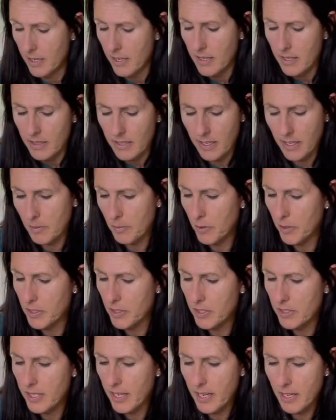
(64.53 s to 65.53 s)
Then I'm going
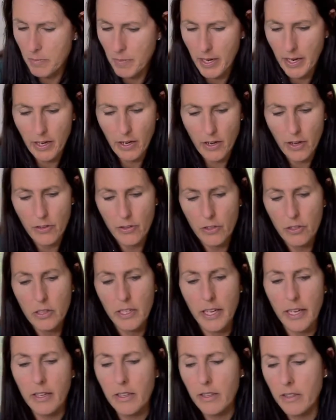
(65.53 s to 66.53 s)
to take my other
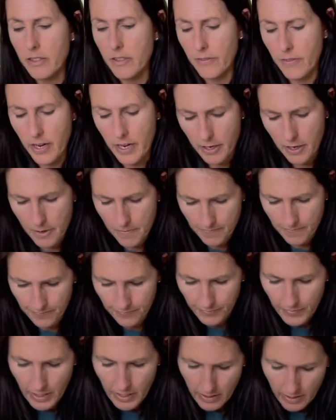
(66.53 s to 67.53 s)
length divider,
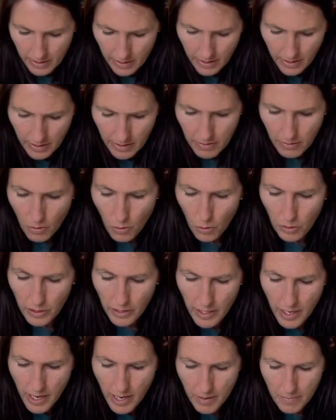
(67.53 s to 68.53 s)
hold
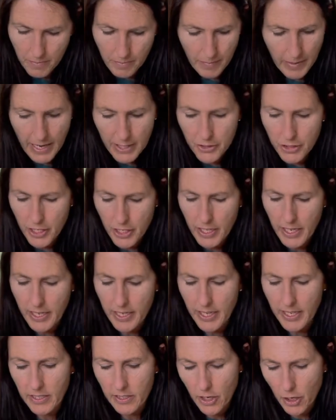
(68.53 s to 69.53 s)
it up, match it. I
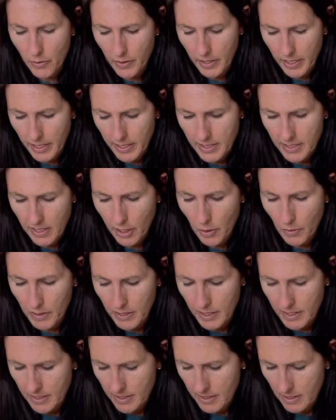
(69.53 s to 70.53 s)
know it needs to go in
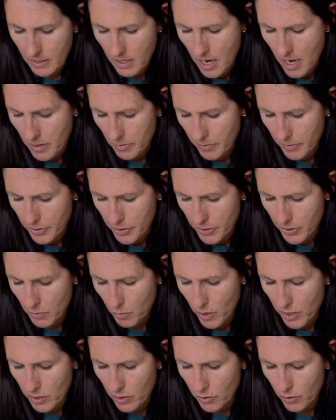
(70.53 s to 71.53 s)
this slot, which is
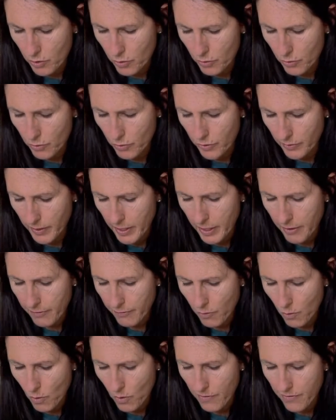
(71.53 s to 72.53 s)
1, 2, 3,
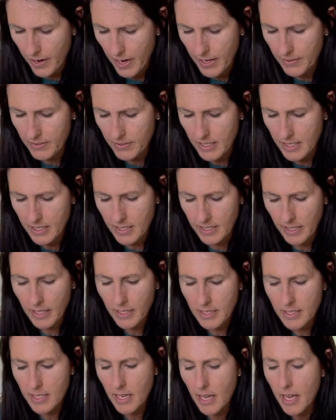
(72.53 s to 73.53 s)
4, 5,
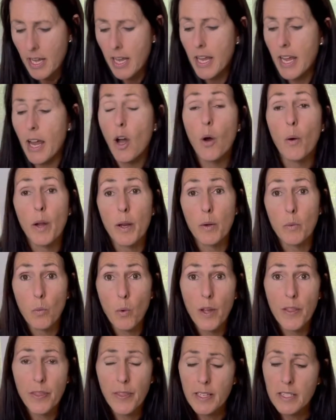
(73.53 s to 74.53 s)
6. Oh, and
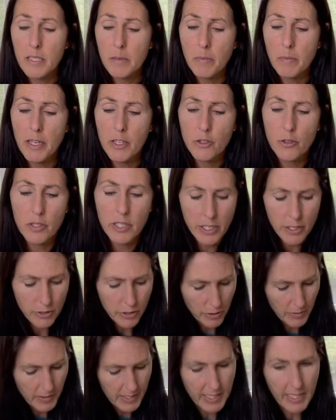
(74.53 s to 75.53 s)
one thing to make sure that you
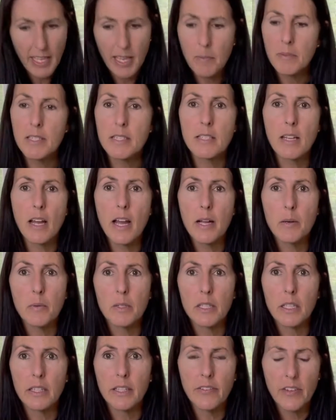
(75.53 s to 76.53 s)
do is keep the side
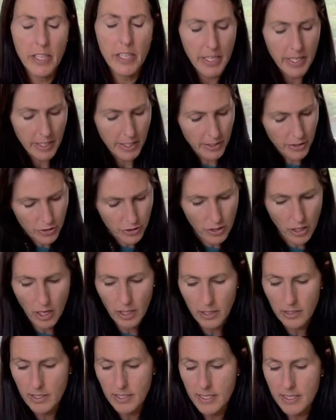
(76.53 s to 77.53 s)
with the living hinge
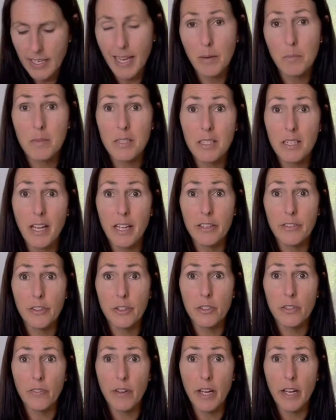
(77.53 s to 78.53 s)
on the same side of
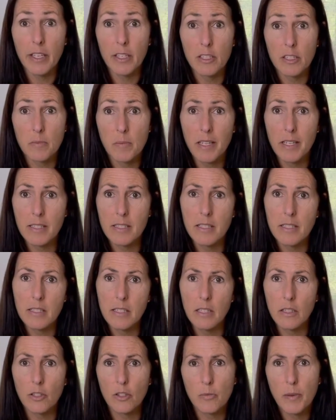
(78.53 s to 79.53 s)
your dividers, because it's
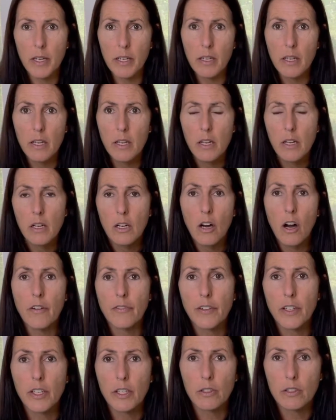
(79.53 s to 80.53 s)
a little bit
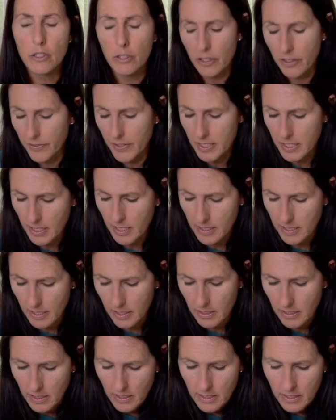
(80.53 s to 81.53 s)
off kilter if it
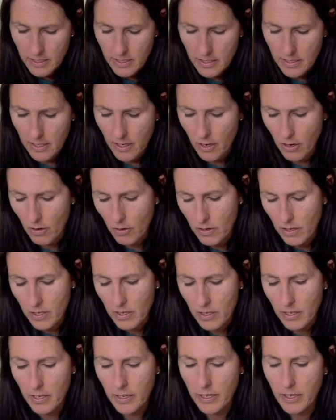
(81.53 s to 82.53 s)
doesn't. So
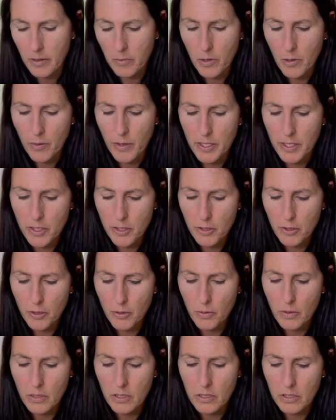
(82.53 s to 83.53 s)
I am going
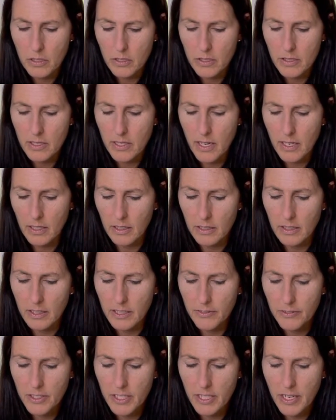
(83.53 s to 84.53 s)
to just kind of
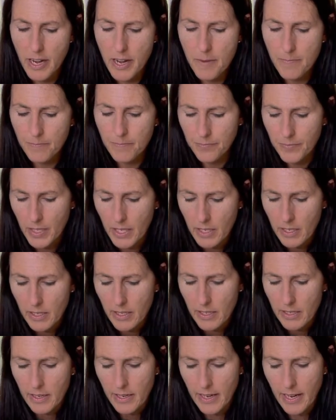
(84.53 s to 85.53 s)
lift it up.
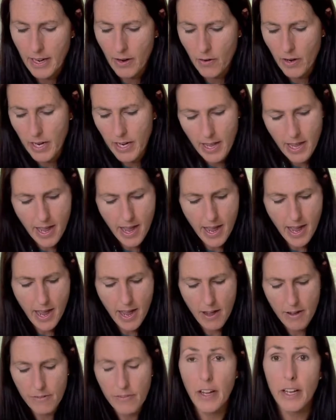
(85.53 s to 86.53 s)
Now
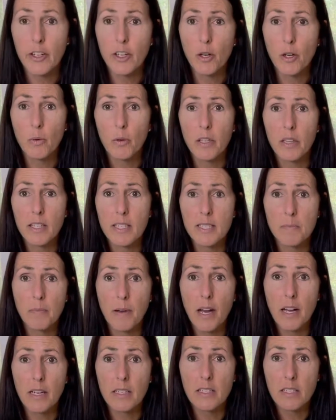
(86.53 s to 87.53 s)
I know where this
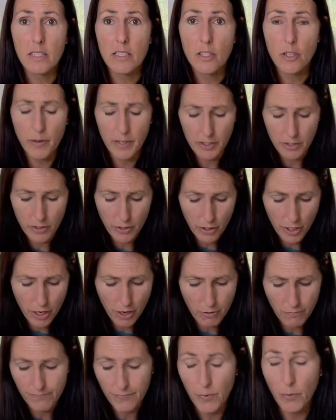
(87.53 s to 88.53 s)
box is going to
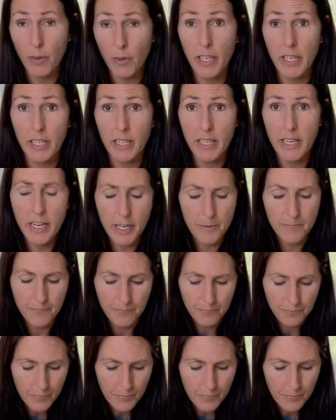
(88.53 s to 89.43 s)
go, right in here.